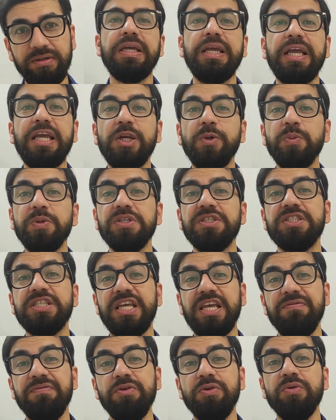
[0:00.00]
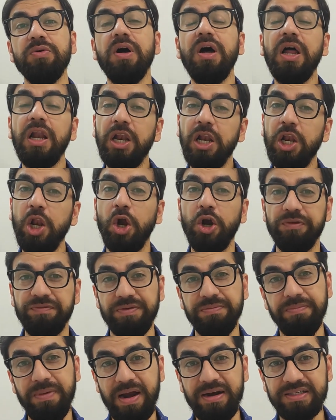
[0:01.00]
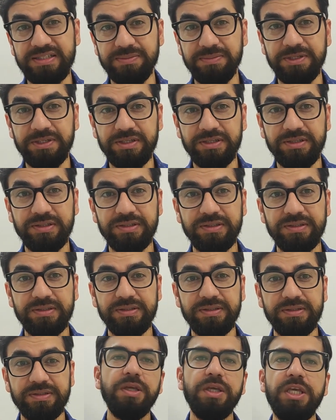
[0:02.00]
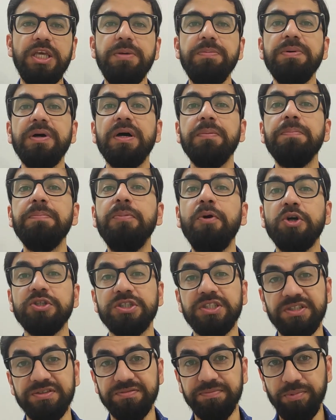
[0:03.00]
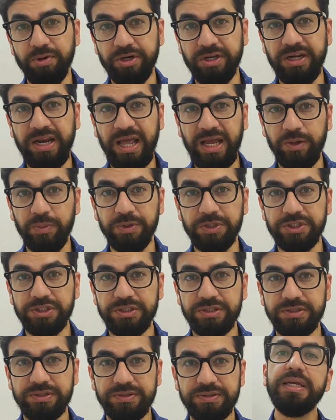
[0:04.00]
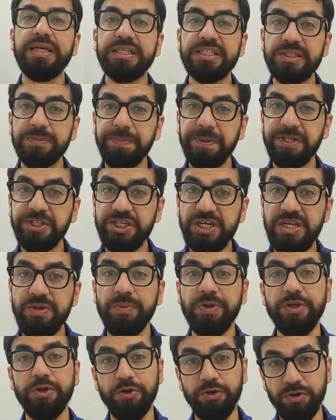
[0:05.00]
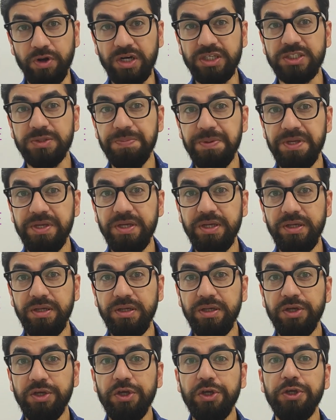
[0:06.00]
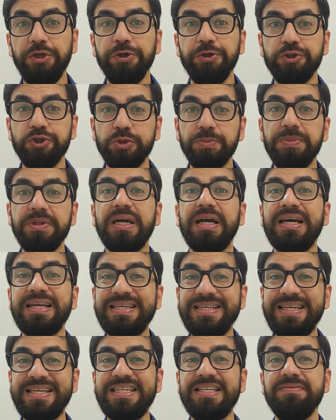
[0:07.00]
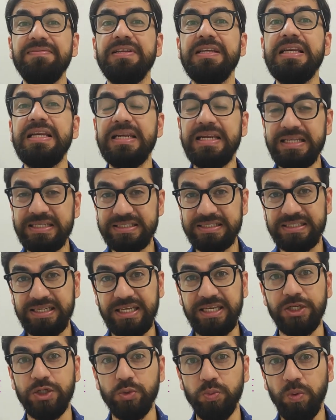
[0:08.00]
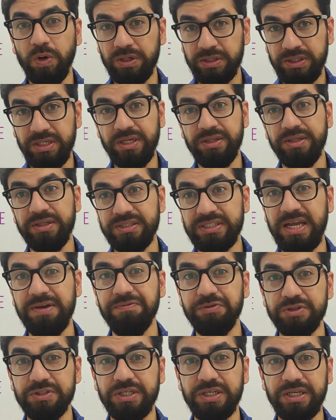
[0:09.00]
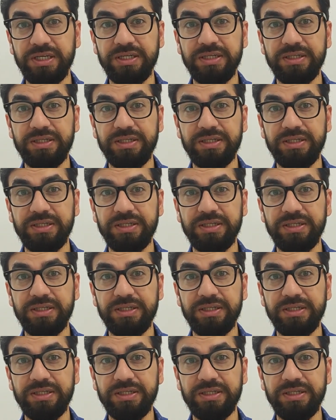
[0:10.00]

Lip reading: It will save you a lot of embarrassment. Keep a positive body language. Especially when you're not speaking, you should be attentively listening to what the others have to say.